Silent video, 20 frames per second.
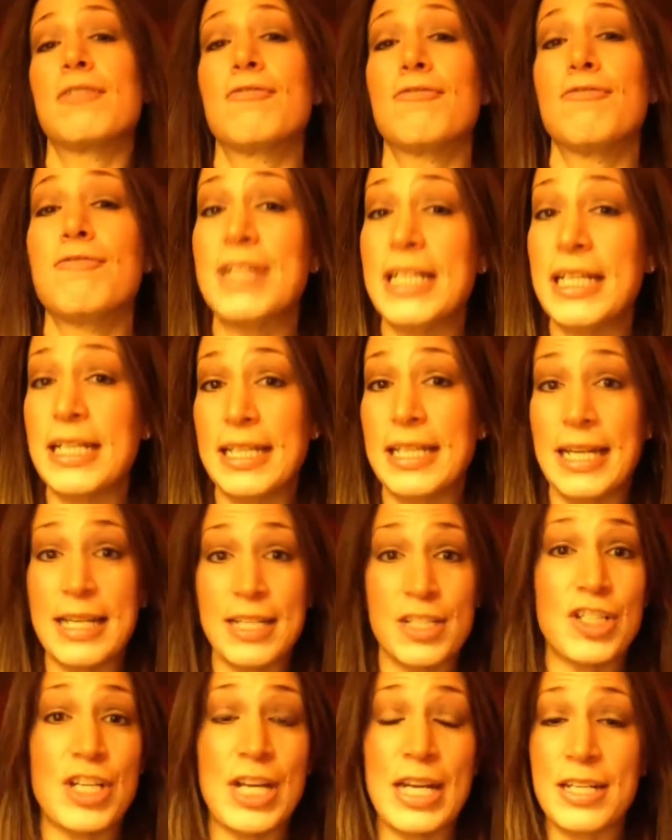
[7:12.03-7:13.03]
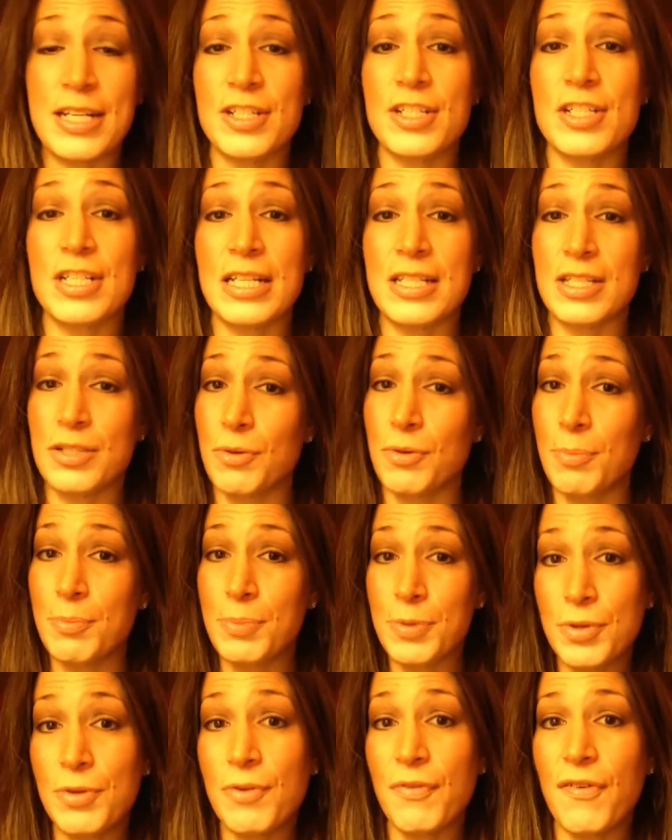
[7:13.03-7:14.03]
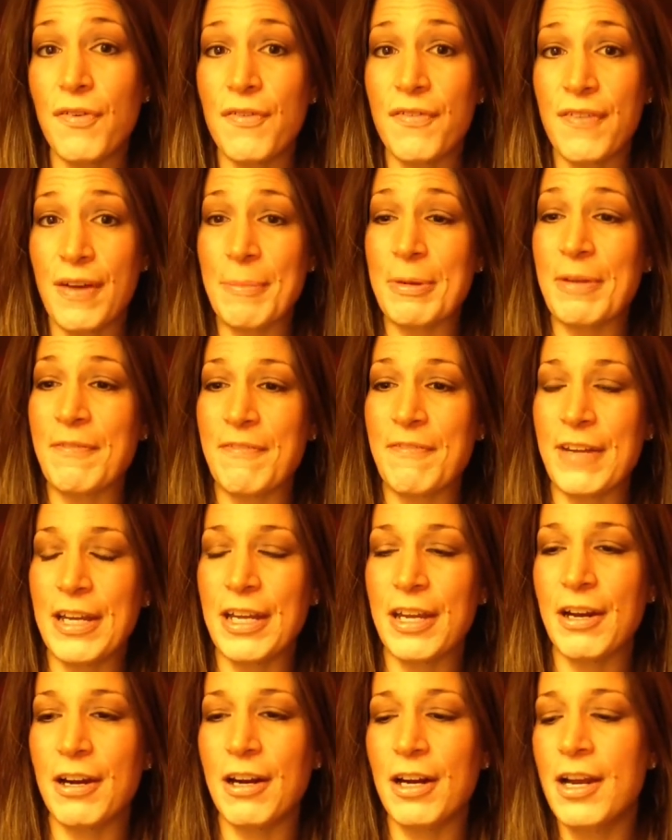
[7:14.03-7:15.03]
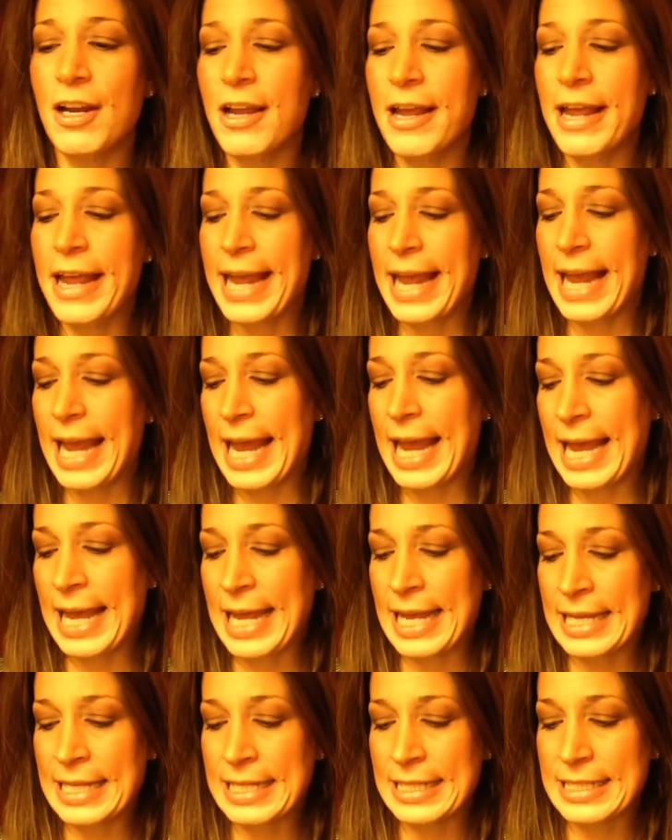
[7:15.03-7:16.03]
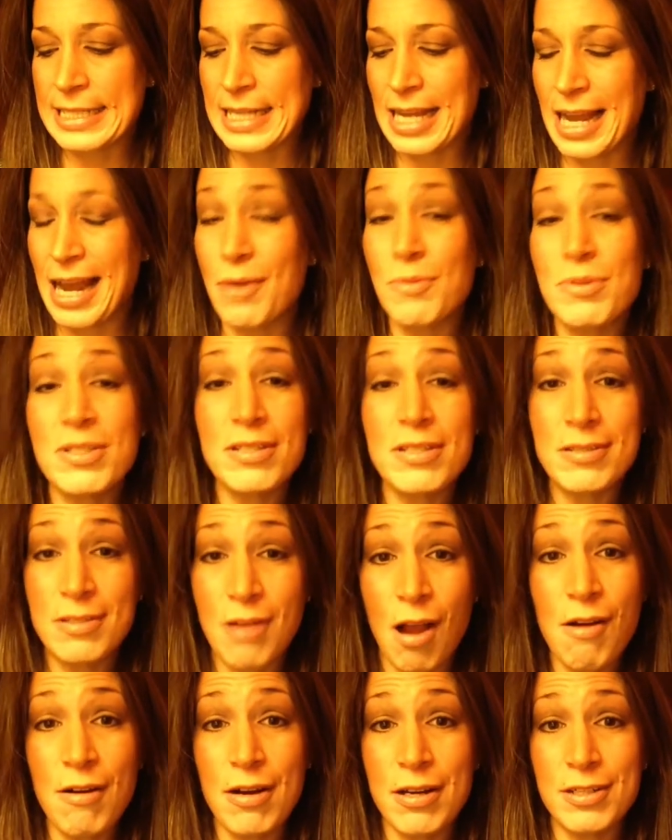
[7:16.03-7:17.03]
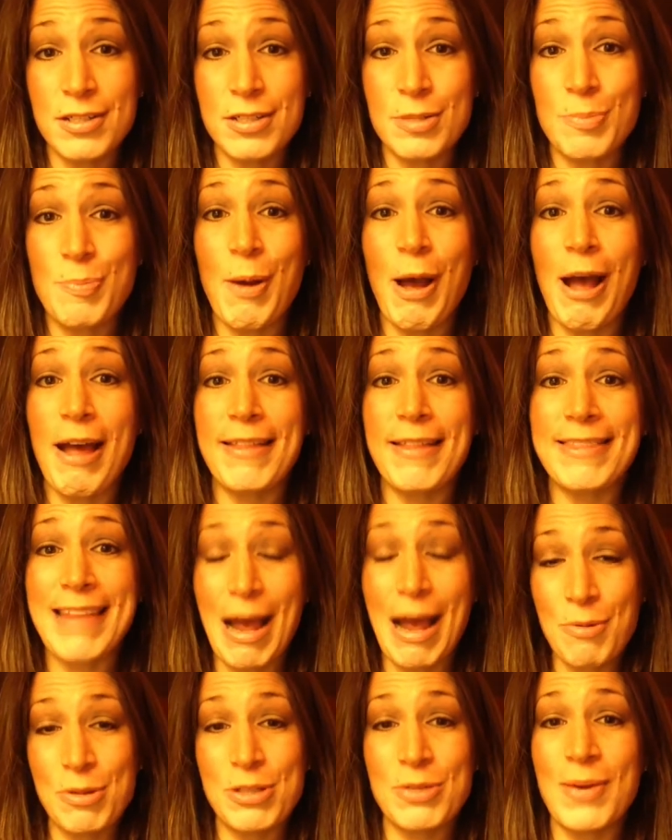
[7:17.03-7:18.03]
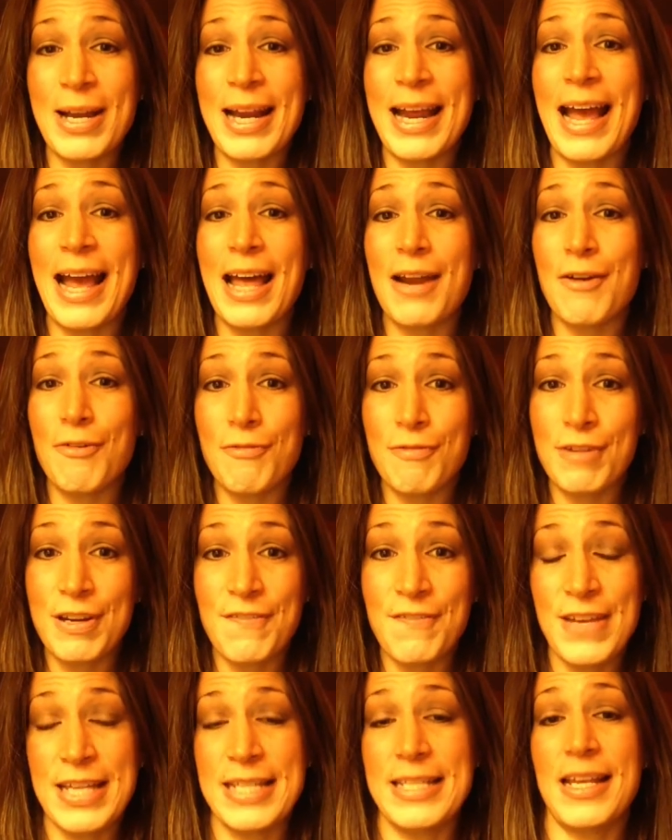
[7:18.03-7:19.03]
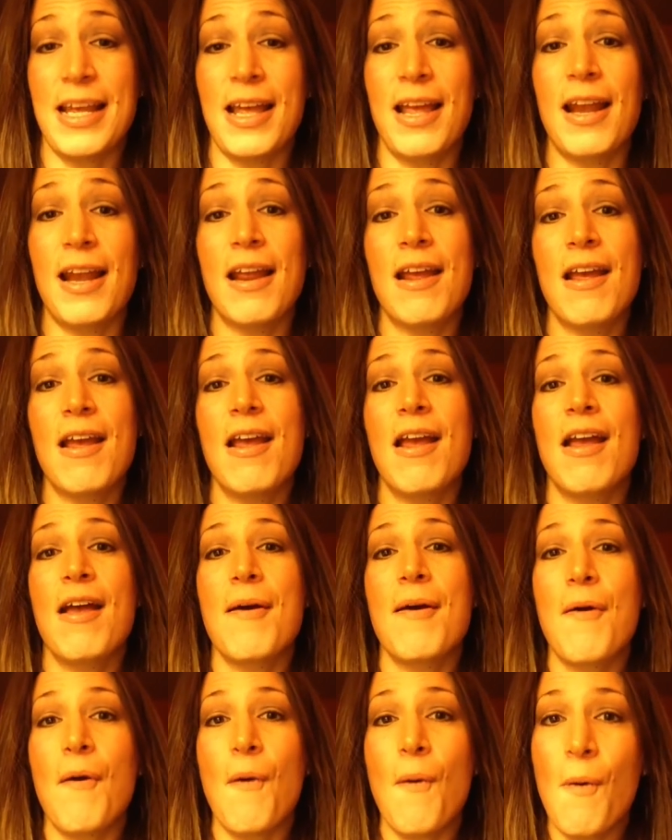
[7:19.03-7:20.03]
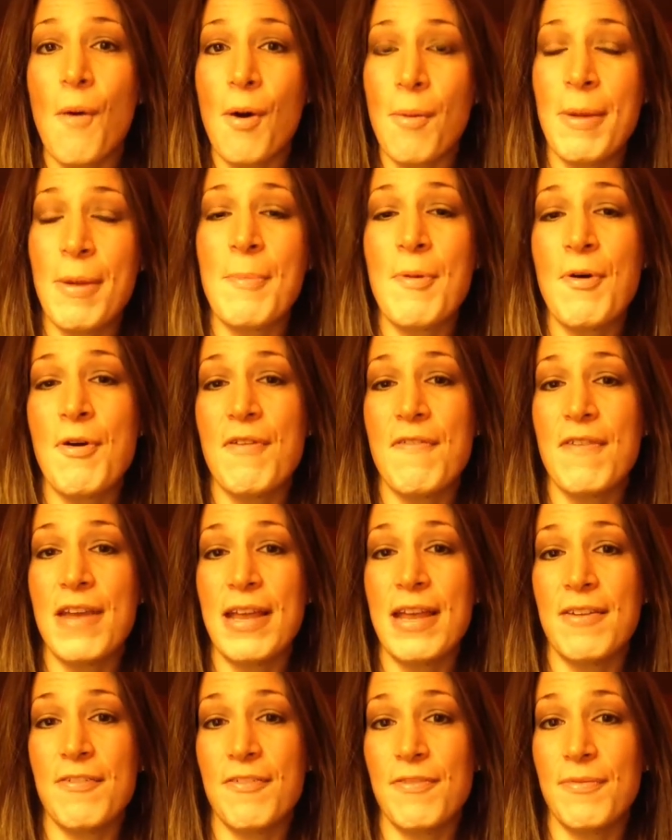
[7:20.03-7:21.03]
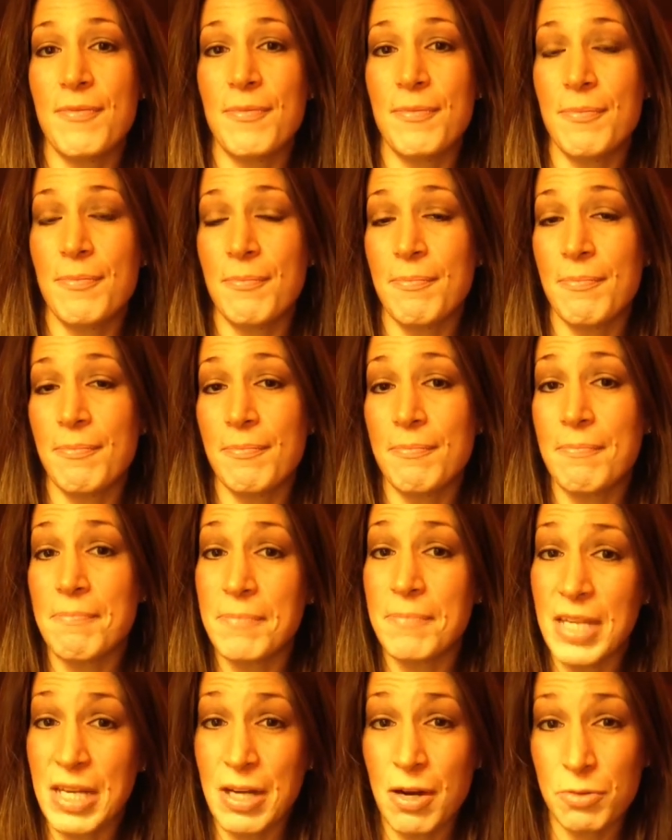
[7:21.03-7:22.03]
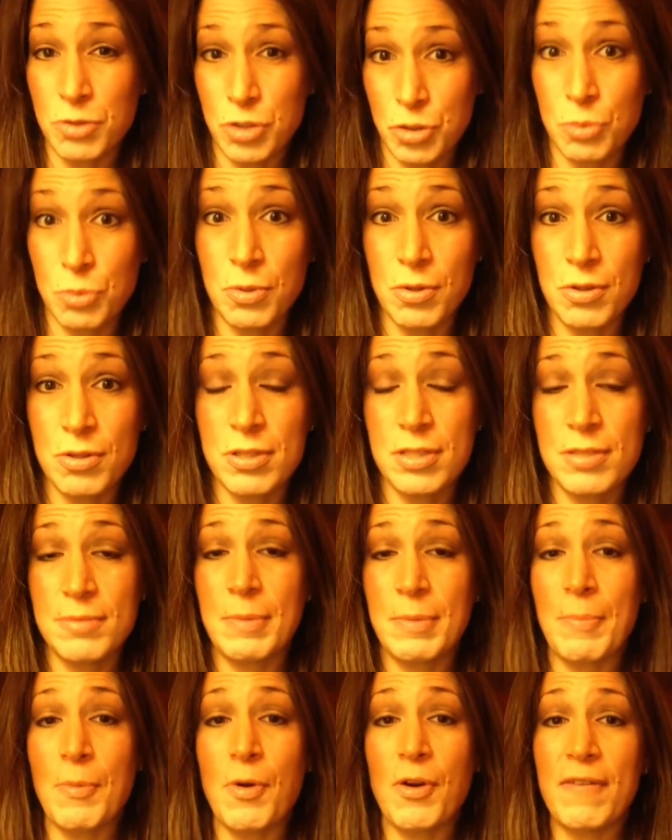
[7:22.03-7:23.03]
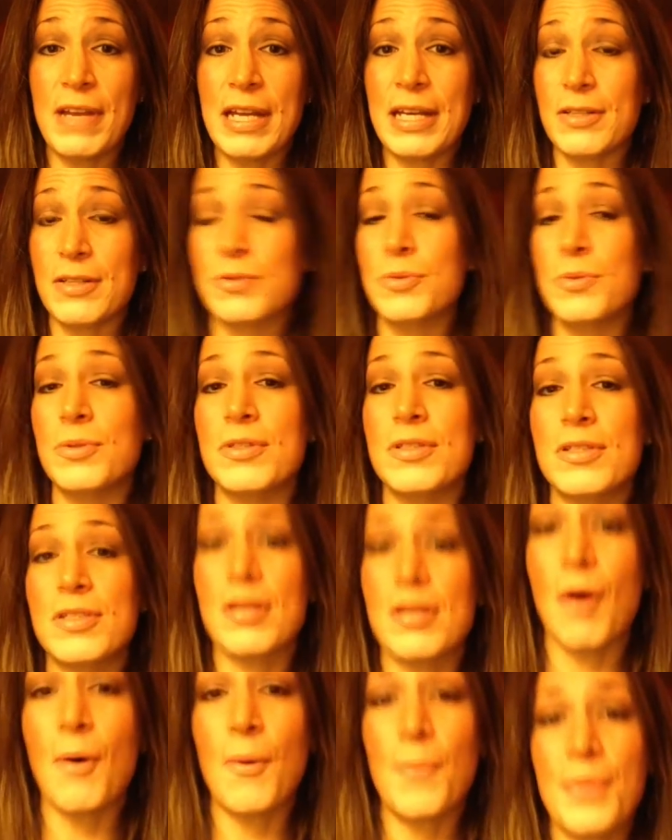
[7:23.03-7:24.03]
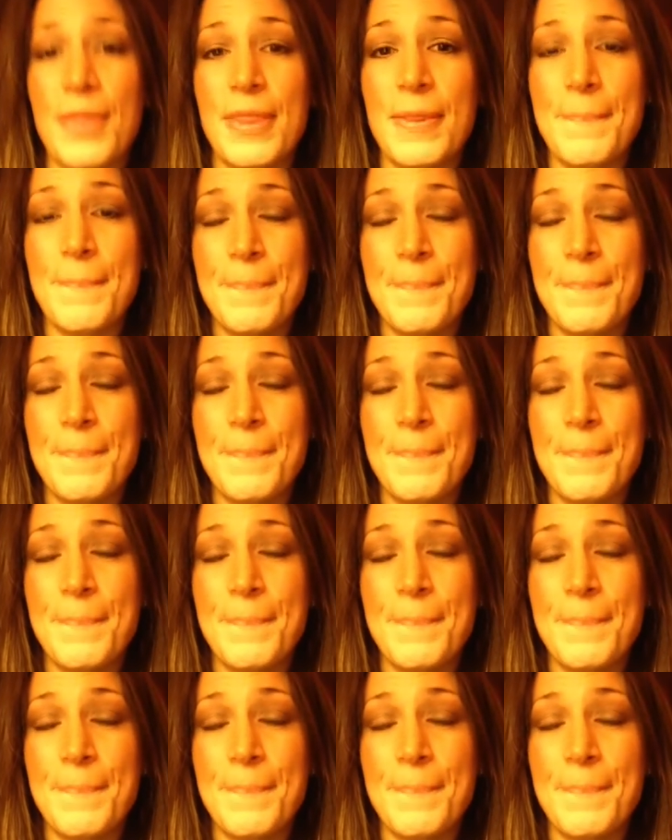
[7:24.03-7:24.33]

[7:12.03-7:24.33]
really changed into a beautiful feminine figure. And I was discouraged. But that was when I had to revisit all my motivating tools. So